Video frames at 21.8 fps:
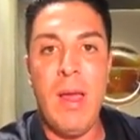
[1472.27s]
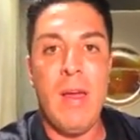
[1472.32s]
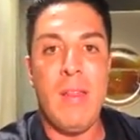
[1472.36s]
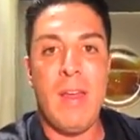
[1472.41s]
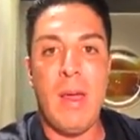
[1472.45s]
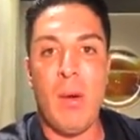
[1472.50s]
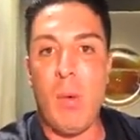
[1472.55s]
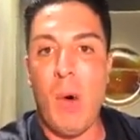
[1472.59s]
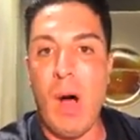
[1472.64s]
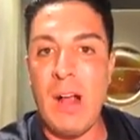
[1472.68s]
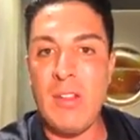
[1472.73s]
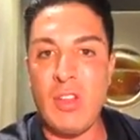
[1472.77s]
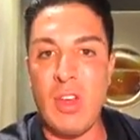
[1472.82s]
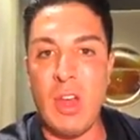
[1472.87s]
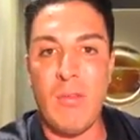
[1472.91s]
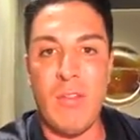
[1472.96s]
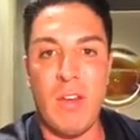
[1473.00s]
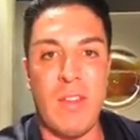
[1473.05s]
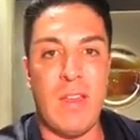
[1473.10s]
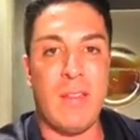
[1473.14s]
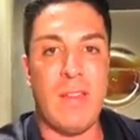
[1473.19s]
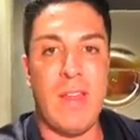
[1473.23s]
They watch
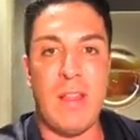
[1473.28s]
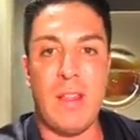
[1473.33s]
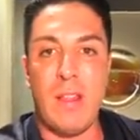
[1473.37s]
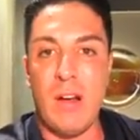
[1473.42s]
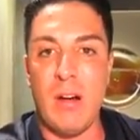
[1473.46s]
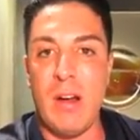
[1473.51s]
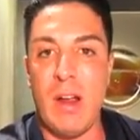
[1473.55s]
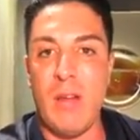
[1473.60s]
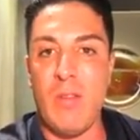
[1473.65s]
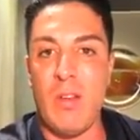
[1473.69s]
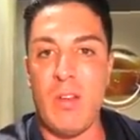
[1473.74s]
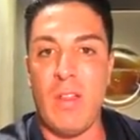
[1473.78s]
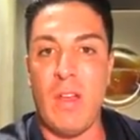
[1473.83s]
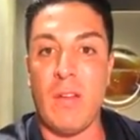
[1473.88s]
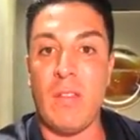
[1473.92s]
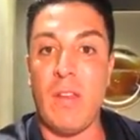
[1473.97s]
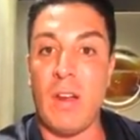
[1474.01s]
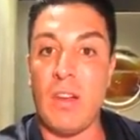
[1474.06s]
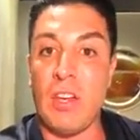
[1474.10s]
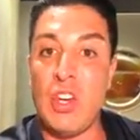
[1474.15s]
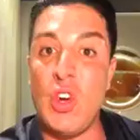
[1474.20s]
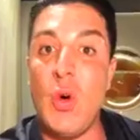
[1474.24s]
everything, they learn everything,
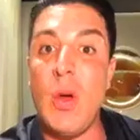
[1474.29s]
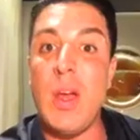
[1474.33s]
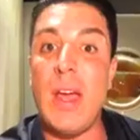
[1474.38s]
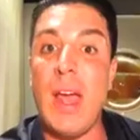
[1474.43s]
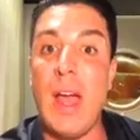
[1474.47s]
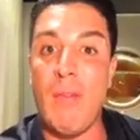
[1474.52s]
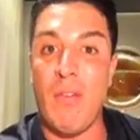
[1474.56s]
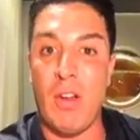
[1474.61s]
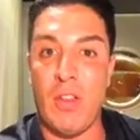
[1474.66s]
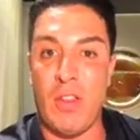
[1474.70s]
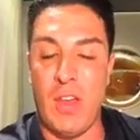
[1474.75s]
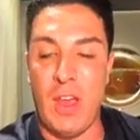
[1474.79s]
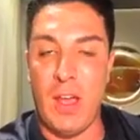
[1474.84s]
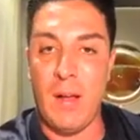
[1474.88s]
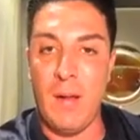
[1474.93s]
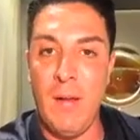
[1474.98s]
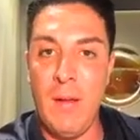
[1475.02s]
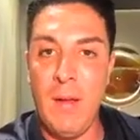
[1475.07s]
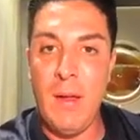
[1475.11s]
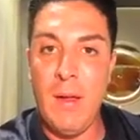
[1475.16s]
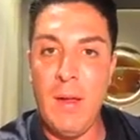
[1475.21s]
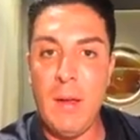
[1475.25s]
they're doing everything,
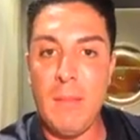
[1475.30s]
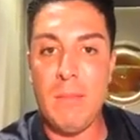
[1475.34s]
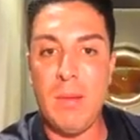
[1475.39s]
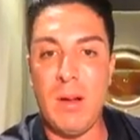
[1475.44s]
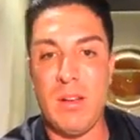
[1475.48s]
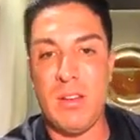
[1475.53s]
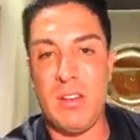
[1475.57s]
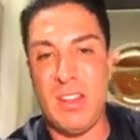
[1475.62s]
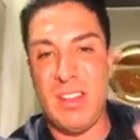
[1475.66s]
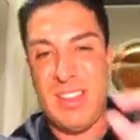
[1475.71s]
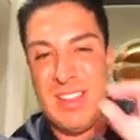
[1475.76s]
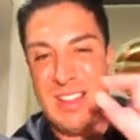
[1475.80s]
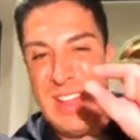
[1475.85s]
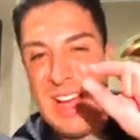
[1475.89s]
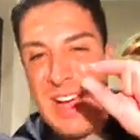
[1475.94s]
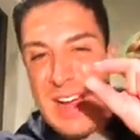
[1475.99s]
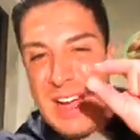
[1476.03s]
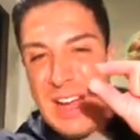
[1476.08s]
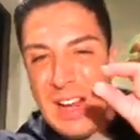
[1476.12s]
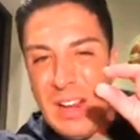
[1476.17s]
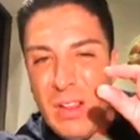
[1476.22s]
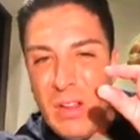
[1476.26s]
but in just
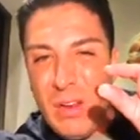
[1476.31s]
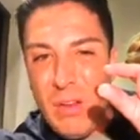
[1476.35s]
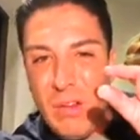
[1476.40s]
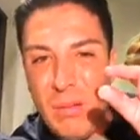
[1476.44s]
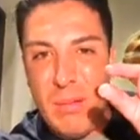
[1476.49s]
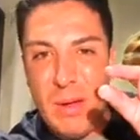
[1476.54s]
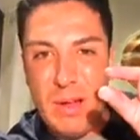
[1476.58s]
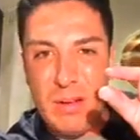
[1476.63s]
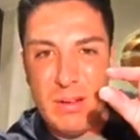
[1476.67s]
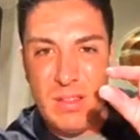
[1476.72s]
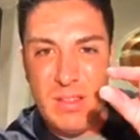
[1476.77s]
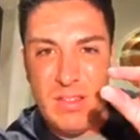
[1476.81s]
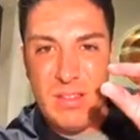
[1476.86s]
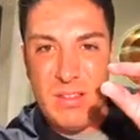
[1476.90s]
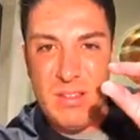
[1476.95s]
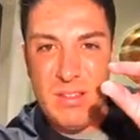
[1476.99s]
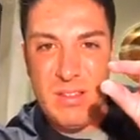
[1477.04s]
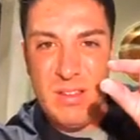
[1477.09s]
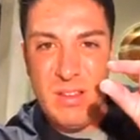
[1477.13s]
tiny little amounts.